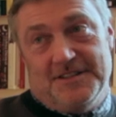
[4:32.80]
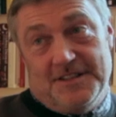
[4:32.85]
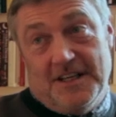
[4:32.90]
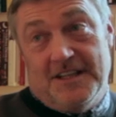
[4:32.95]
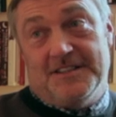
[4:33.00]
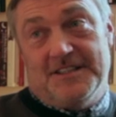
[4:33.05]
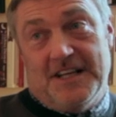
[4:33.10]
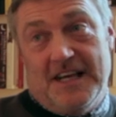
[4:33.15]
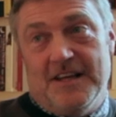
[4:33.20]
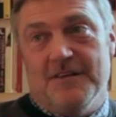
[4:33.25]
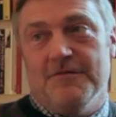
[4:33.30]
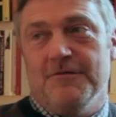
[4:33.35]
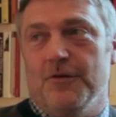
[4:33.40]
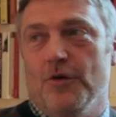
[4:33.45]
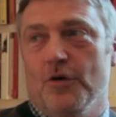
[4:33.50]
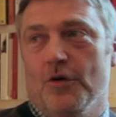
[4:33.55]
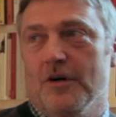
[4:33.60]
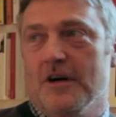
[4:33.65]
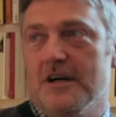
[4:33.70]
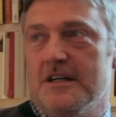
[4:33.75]
a day
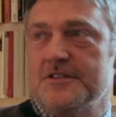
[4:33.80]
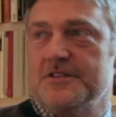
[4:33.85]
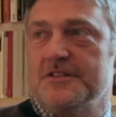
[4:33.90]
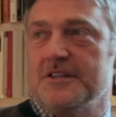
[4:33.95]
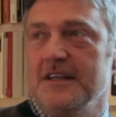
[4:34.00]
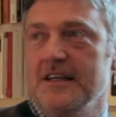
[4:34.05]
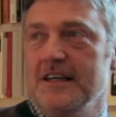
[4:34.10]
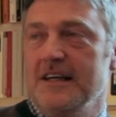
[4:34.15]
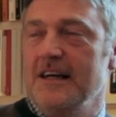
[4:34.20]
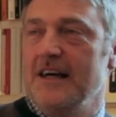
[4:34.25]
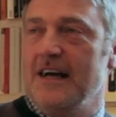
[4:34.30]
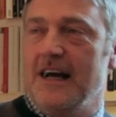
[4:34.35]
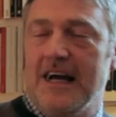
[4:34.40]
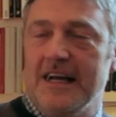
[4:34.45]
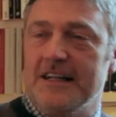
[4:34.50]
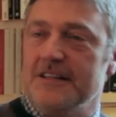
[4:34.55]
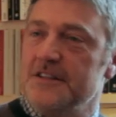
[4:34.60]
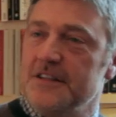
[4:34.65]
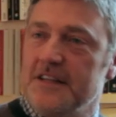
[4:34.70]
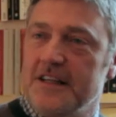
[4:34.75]
for us,
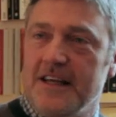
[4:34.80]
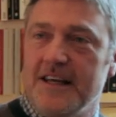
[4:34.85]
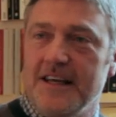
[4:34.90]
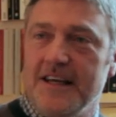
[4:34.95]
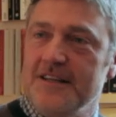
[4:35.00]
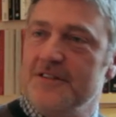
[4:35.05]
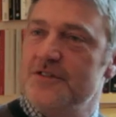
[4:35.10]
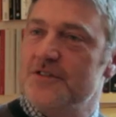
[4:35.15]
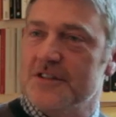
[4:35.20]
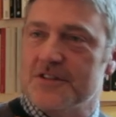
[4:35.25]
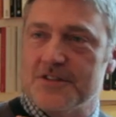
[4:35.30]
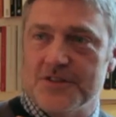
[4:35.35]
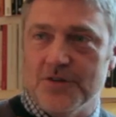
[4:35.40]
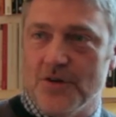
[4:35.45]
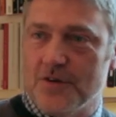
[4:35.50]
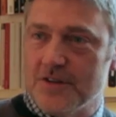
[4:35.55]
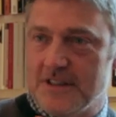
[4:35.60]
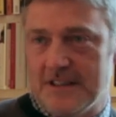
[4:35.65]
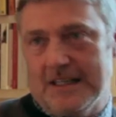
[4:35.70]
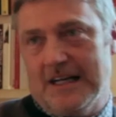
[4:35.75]
and he just
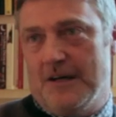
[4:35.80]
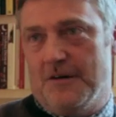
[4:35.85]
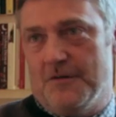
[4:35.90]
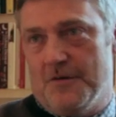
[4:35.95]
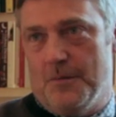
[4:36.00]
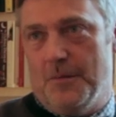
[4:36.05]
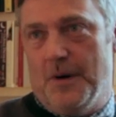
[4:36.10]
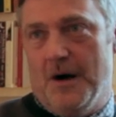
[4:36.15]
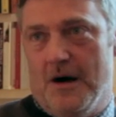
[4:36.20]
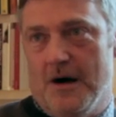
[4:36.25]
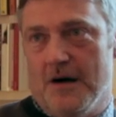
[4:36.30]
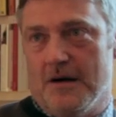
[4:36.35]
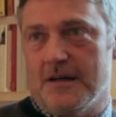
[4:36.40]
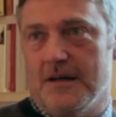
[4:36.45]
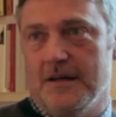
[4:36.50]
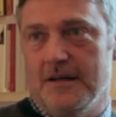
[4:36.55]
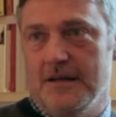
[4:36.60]
knocked it out of the park.